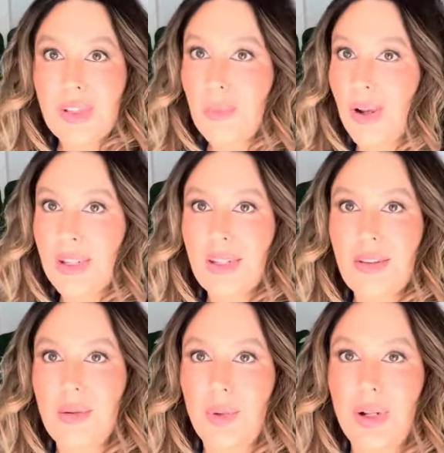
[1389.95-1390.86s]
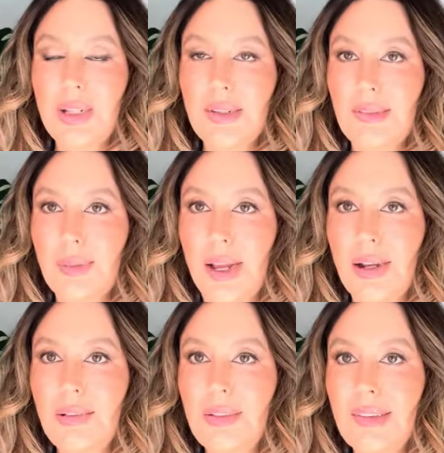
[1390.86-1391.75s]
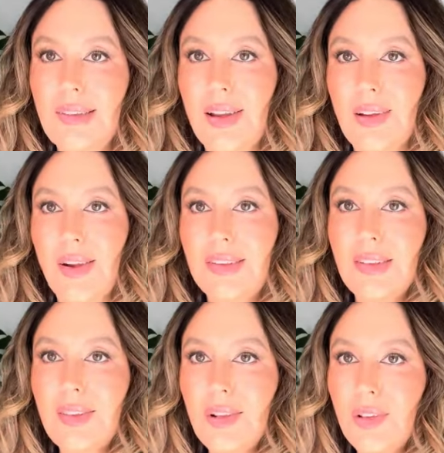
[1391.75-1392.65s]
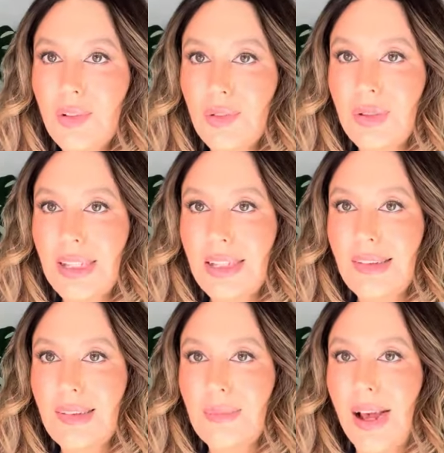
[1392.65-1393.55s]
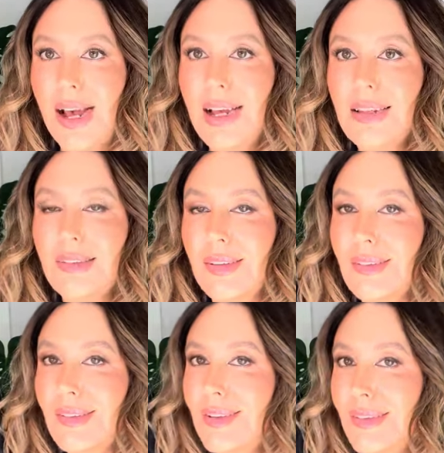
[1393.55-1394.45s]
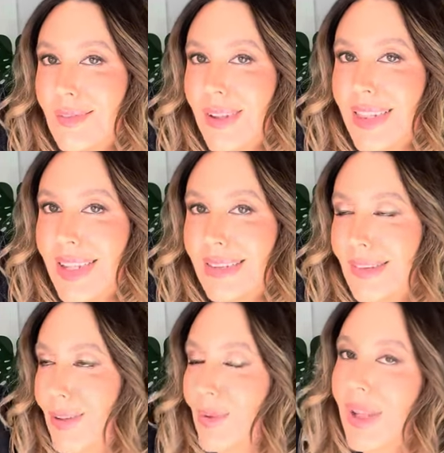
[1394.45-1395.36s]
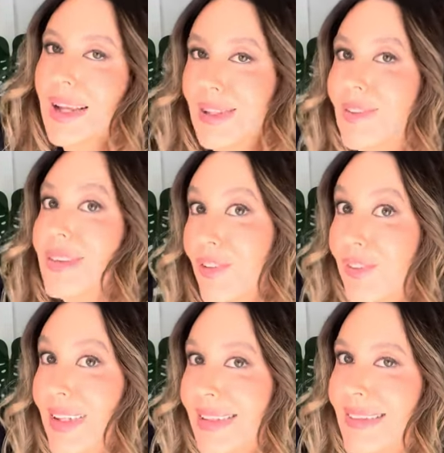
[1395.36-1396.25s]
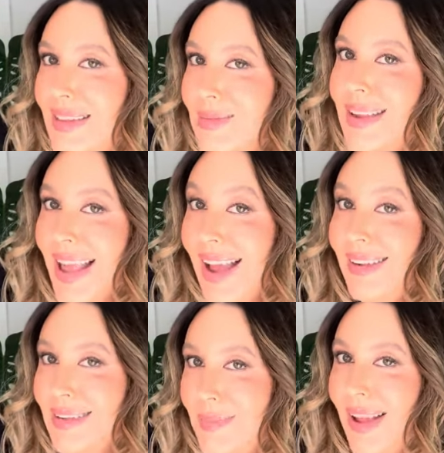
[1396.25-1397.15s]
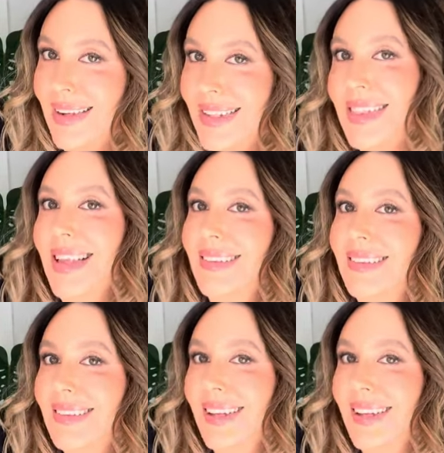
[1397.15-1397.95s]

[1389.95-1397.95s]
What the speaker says: wearing it to work as well. So I just thought it looked really smart. So as soon as the weather gets cooler, you'll definitely see me out and about in this.